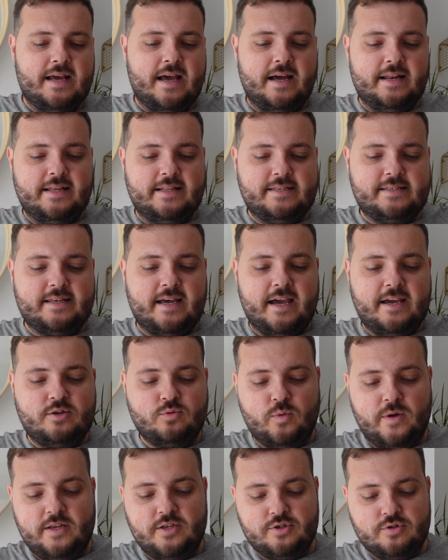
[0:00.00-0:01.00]
And inside
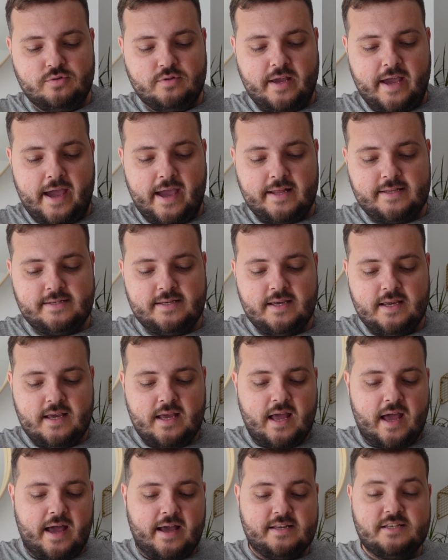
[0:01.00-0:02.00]
we do get
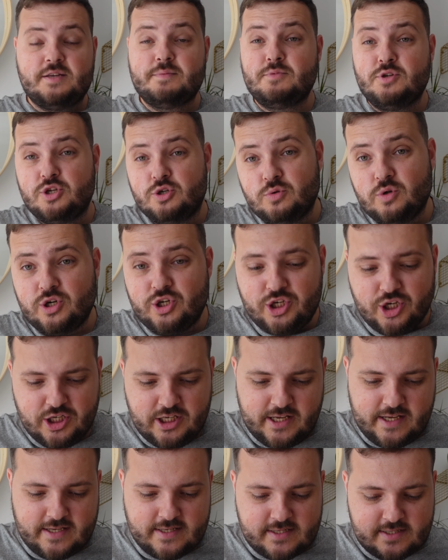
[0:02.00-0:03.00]
some new
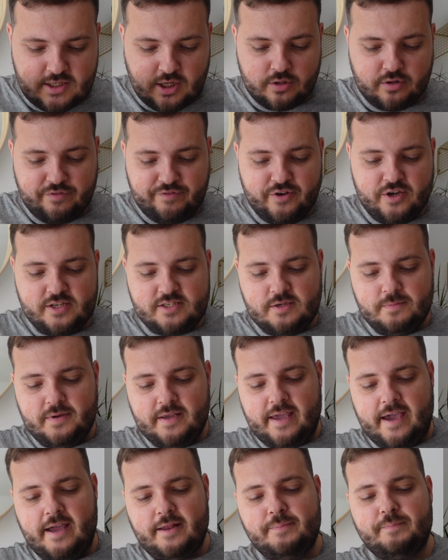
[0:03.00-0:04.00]
goodies. So the first thing we
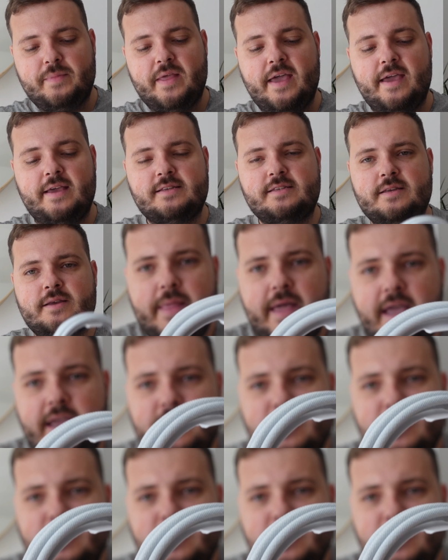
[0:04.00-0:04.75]
get is a